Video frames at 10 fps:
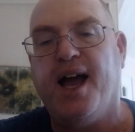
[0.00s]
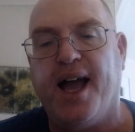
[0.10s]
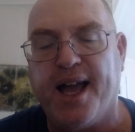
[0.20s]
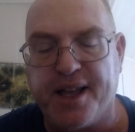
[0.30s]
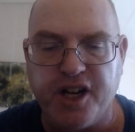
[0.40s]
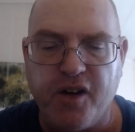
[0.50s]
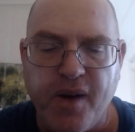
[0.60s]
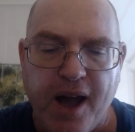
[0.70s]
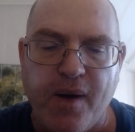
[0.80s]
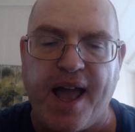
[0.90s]
And you know
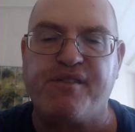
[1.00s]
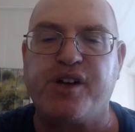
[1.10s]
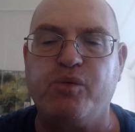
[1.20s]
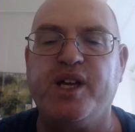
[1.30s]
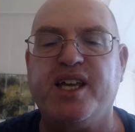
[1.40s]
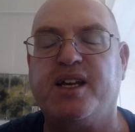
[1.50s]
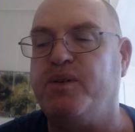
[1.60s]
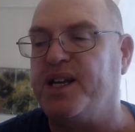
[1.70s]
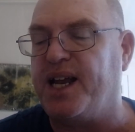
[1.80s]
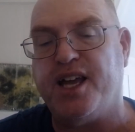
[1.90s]
how every week
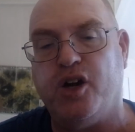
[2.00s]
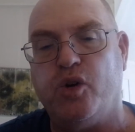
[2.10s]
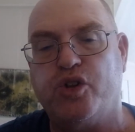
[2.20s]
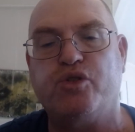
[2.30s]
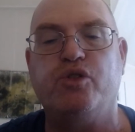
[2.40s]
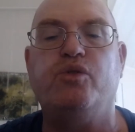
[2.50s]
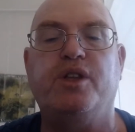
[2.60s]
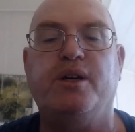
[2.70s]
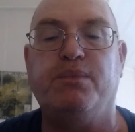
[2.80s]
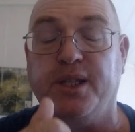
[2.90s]
when I go through
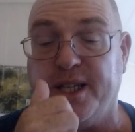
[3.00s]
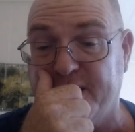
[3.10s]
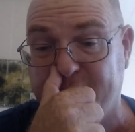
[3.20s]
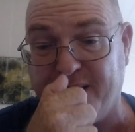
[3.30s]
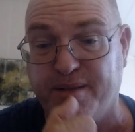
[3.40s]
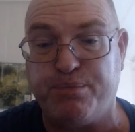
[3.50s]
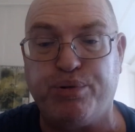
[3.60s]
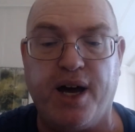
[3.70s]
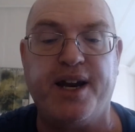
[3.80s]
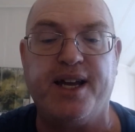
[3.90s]
the lists of
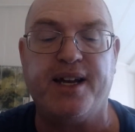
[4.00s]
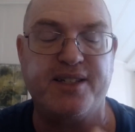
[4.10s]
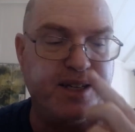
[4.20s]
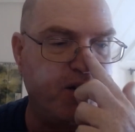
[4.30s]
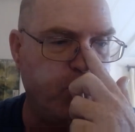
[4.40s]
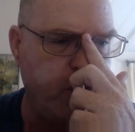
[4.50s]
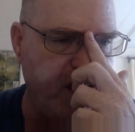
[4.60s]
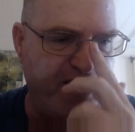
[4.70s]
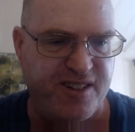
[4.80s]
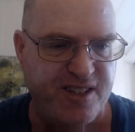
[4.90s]
products and
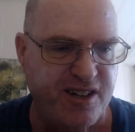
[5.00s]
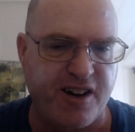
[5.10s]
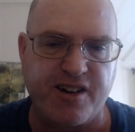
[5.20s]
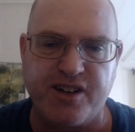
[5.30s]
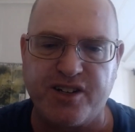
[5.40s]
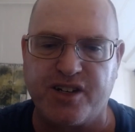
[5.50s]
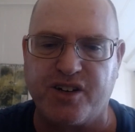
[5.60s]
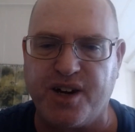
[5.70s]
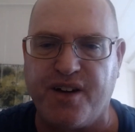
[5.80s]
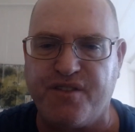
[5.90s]
Kickstarters and
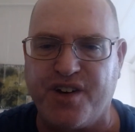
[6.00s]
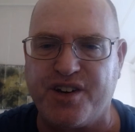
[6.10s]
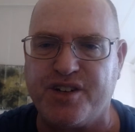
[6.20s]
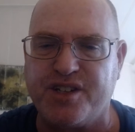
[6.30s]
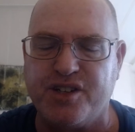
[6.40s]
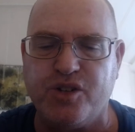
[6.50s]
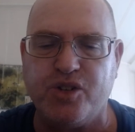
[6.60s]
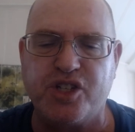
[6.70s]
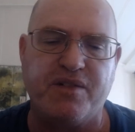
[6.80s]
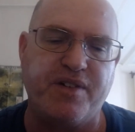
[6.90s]
crowdfunders and new
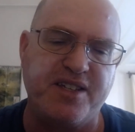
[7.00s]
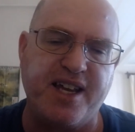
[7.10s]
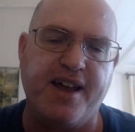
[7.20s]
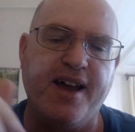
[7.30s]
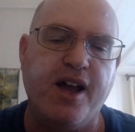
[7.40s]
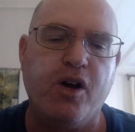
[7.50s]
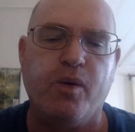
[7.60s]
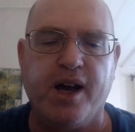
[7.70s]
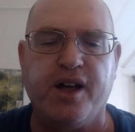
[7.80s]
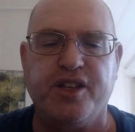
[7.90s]
stuff, I say,
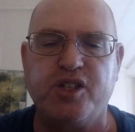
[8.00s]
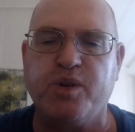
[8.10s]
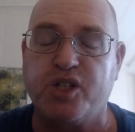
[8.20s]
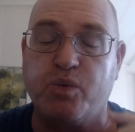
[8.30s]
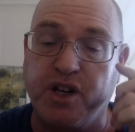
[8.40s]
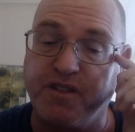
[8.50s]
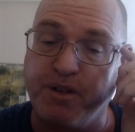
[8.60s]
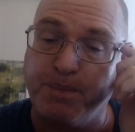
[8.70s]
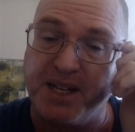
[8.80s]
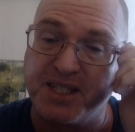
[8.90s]
well, this week's winner
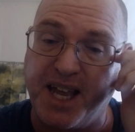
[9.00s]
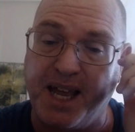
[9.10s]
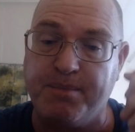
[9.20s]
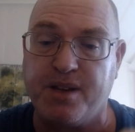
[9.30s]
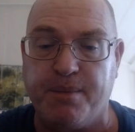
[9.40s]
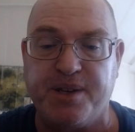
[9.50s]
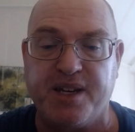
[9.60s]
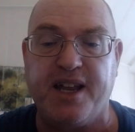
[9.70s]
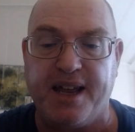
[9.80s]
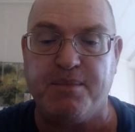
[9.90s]
for best game company
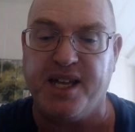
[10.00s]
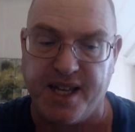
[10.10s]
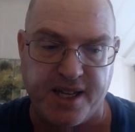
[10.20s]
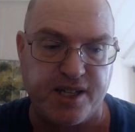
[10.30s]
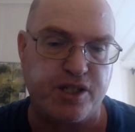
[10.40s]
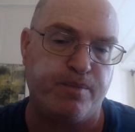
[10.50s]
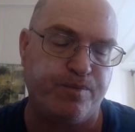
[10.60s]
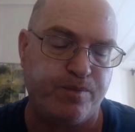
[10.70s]
name is.